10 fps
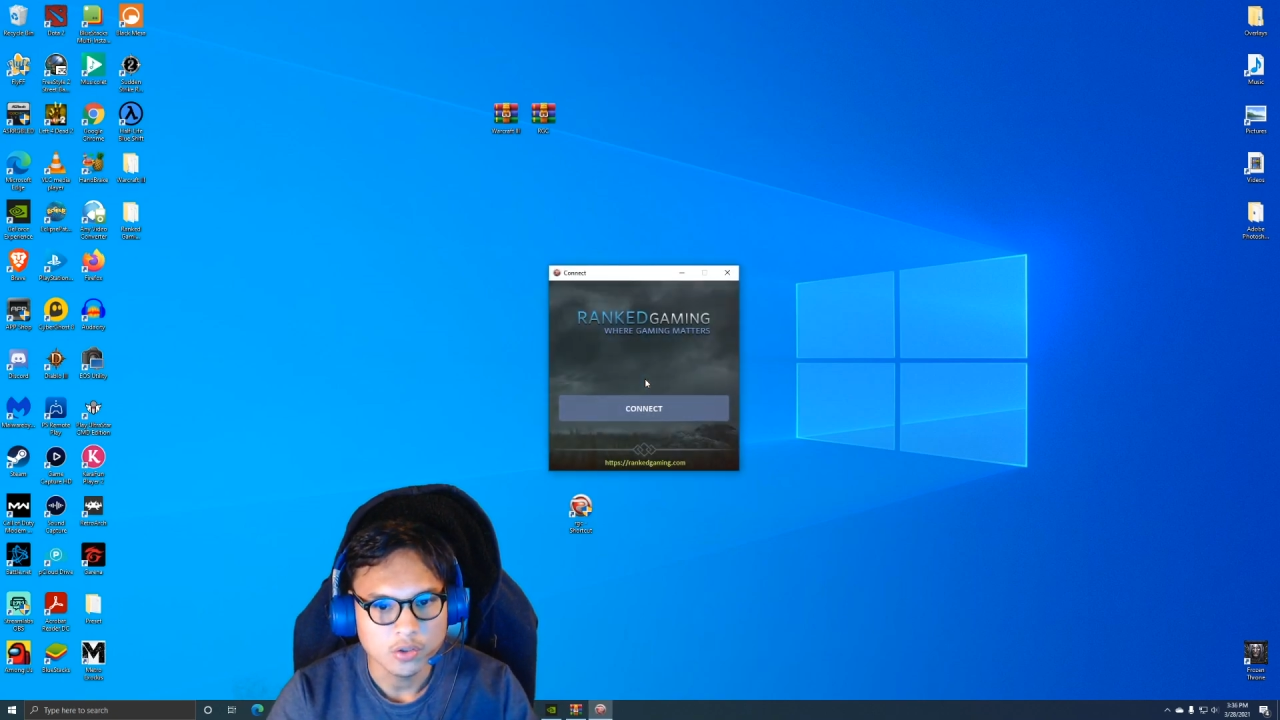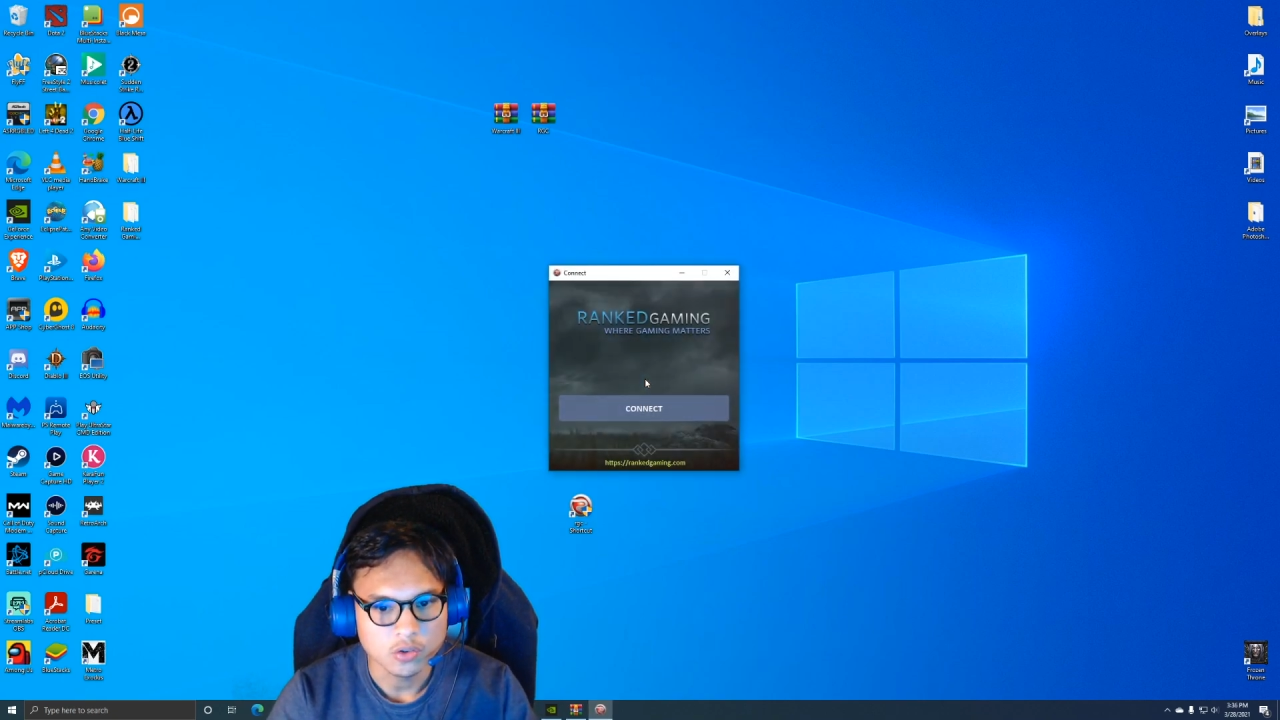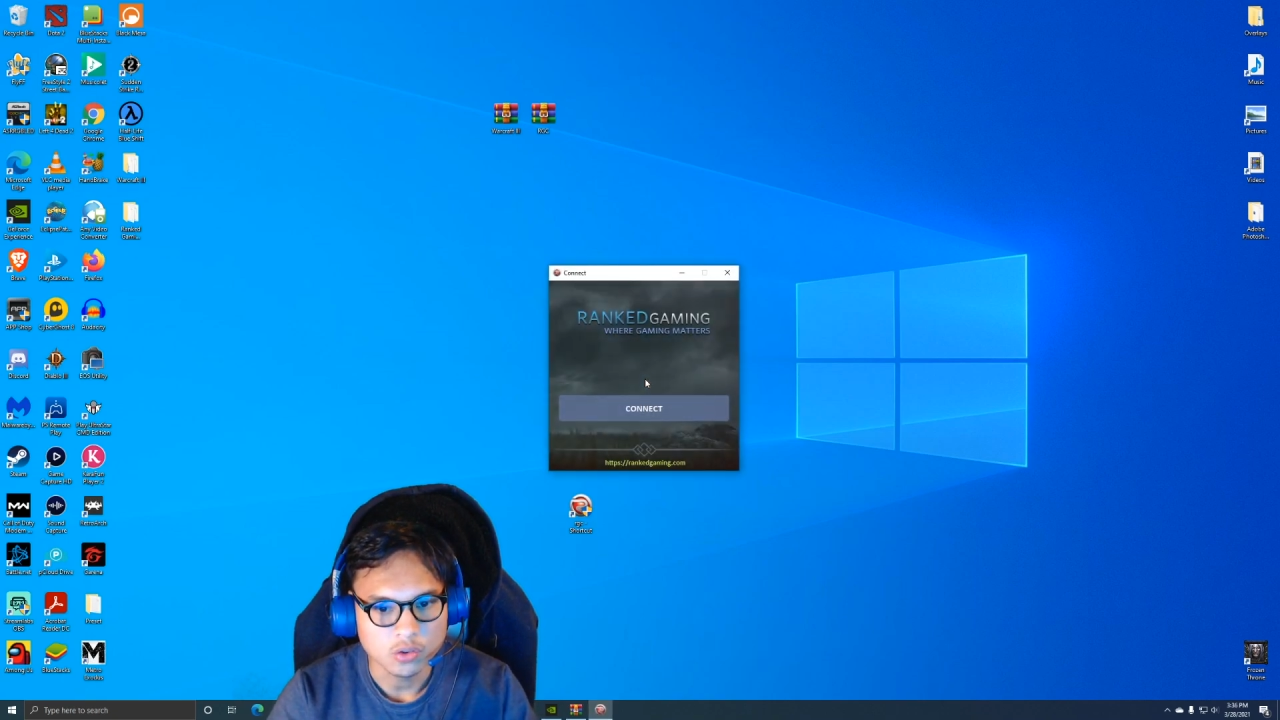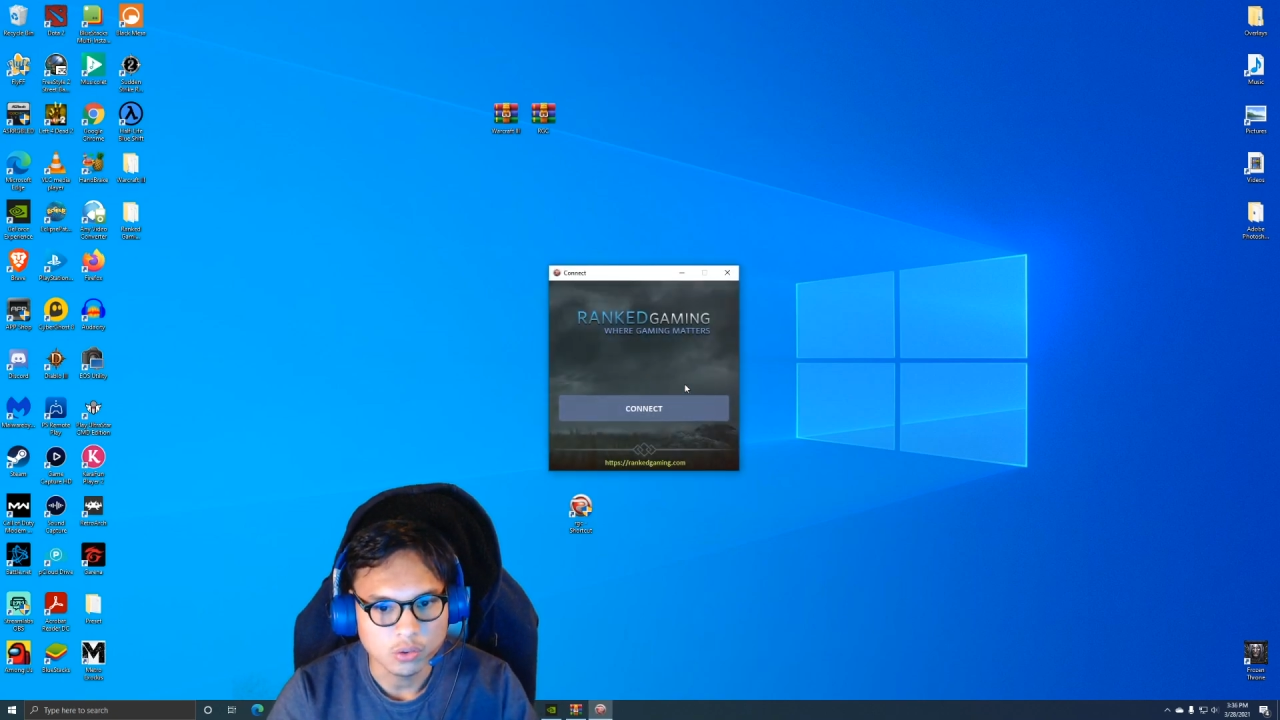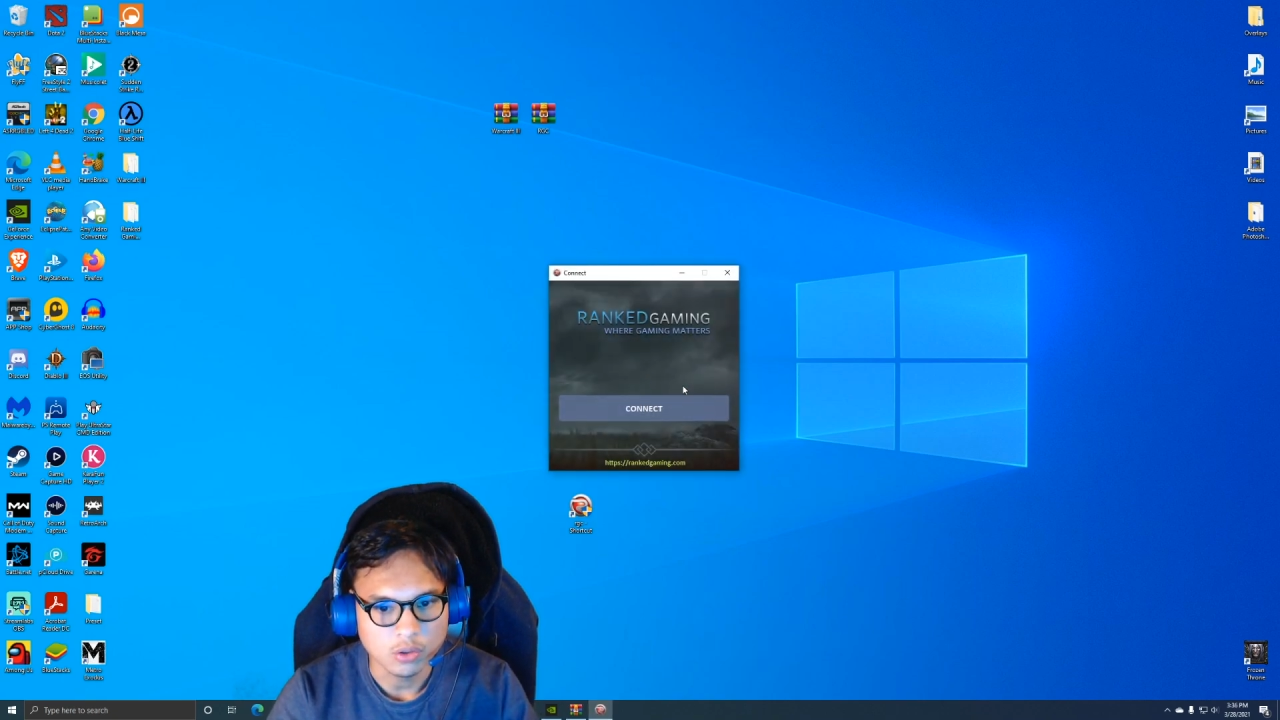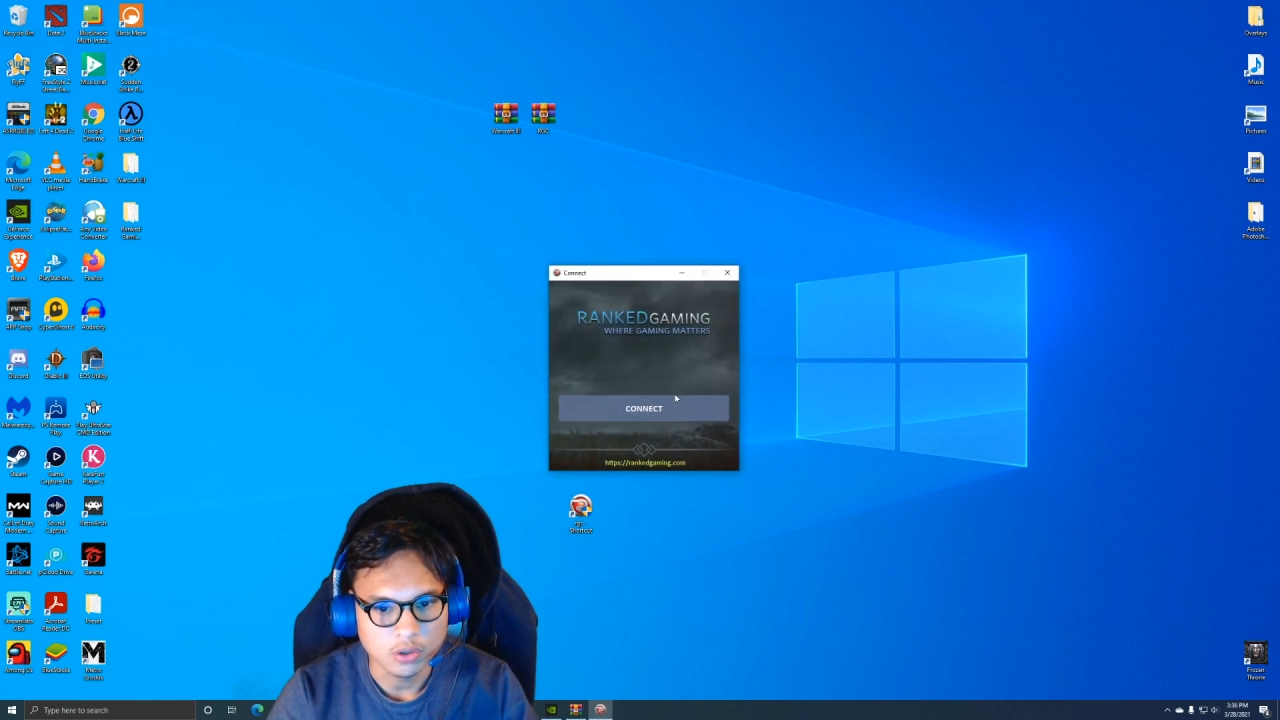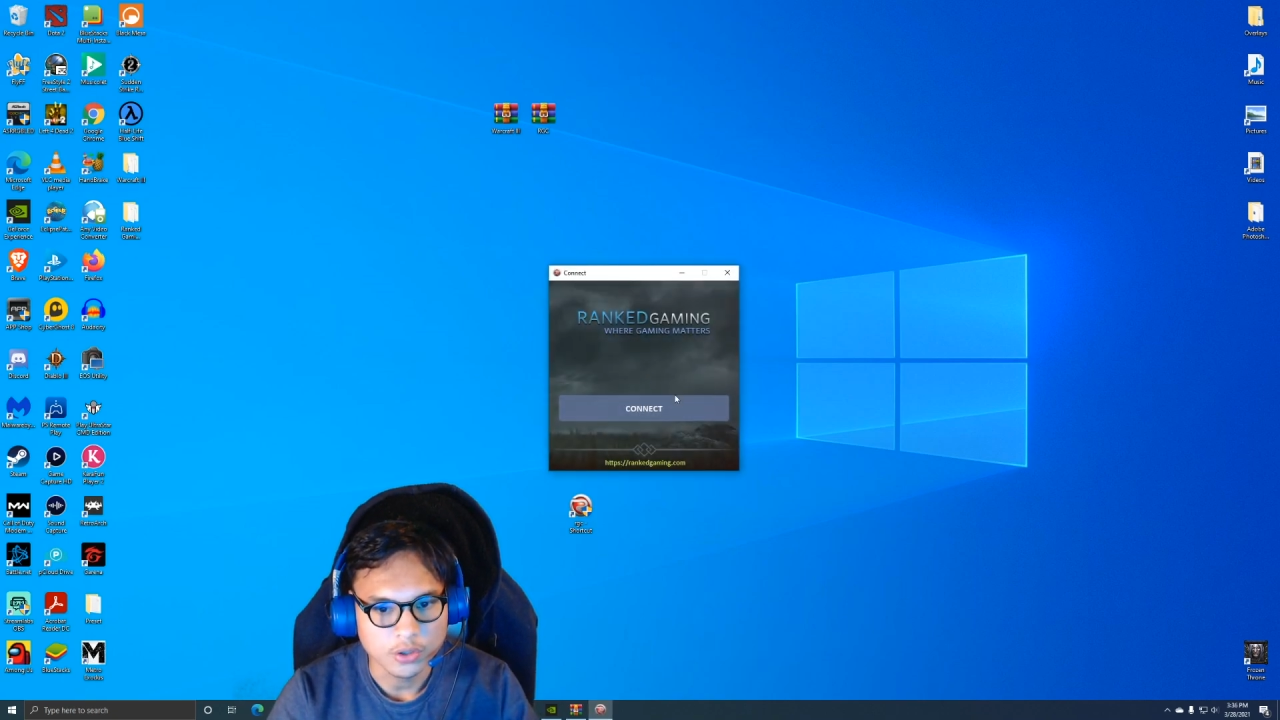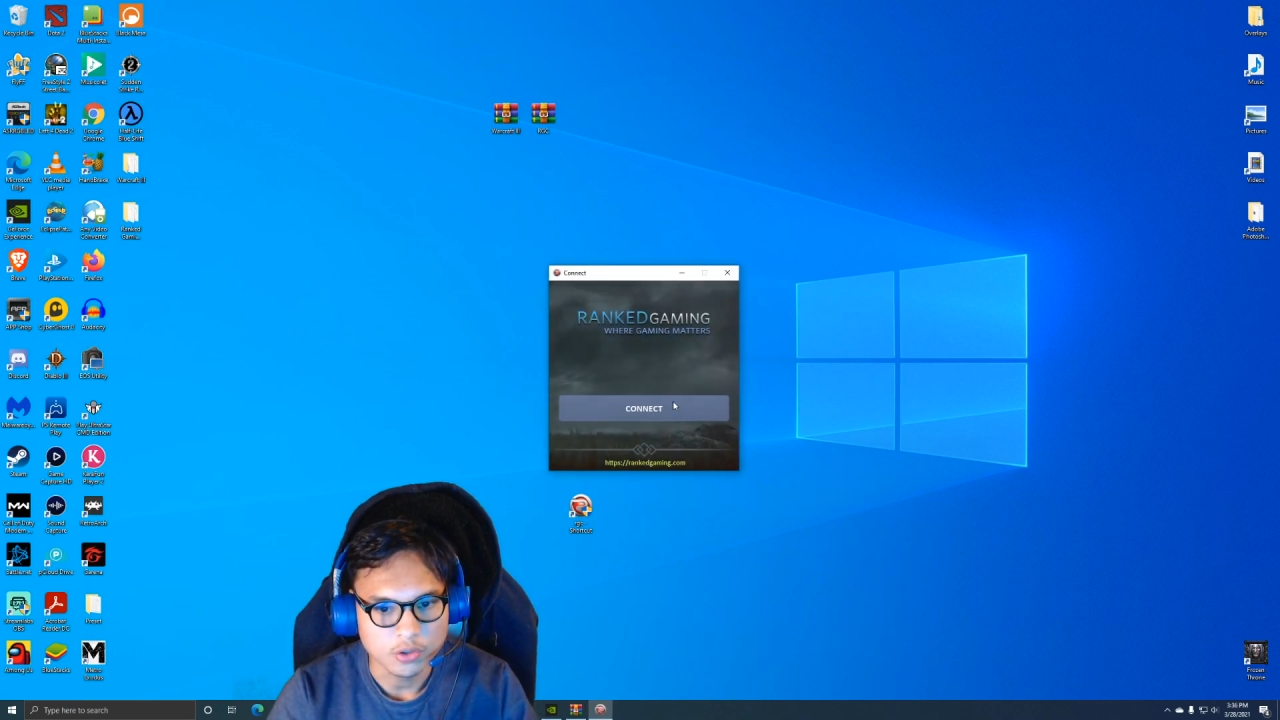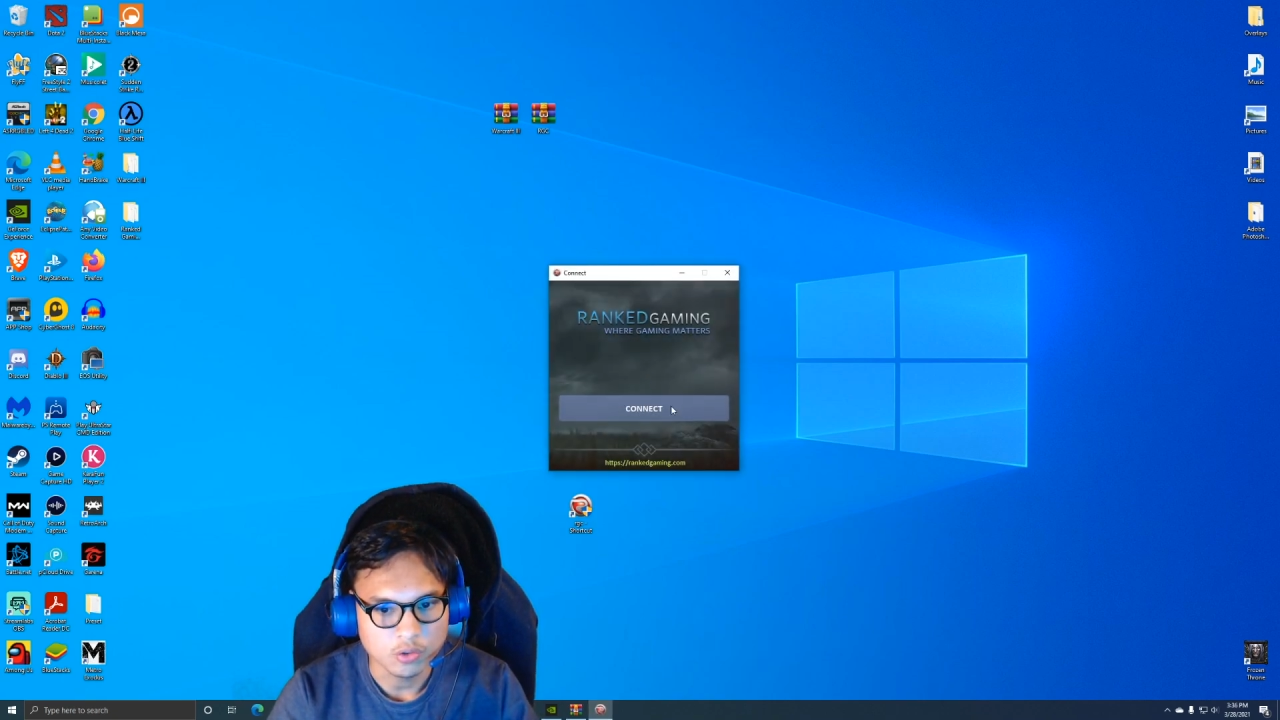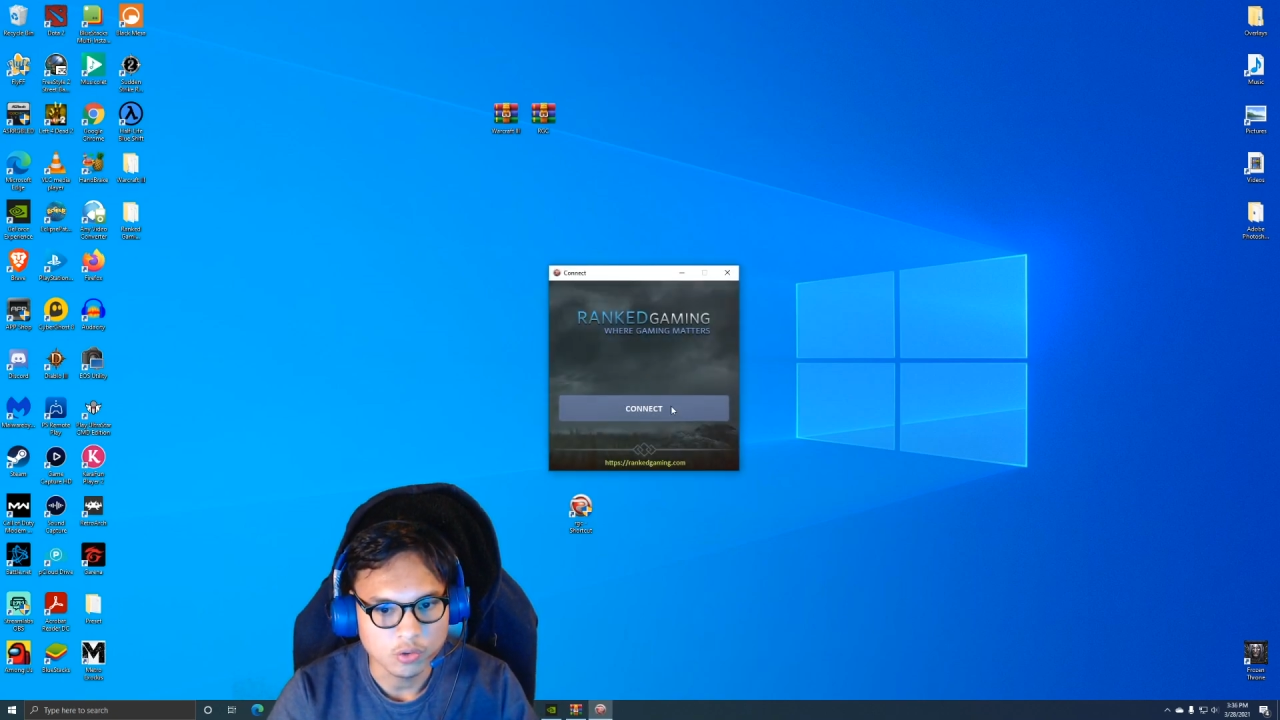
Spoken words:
So all you need to do